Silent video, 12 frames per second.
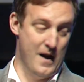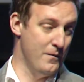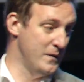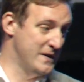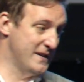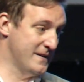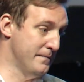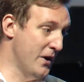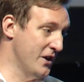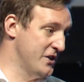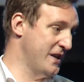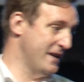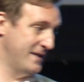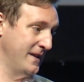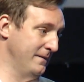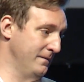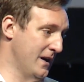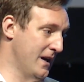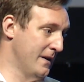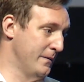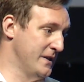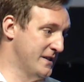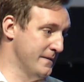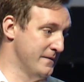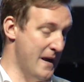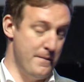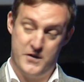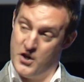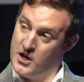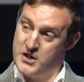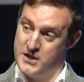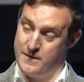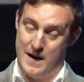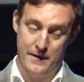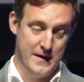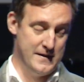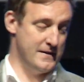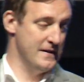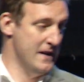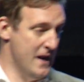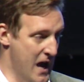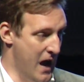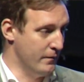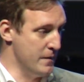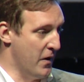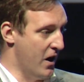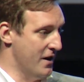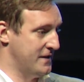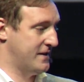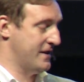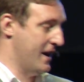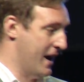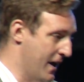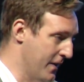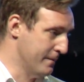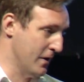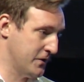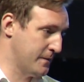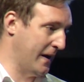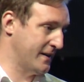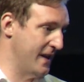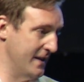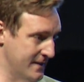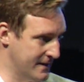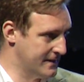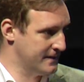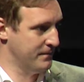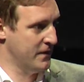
We did some barge testing. We did some depth charges around this, and we passed the mil-spec tests.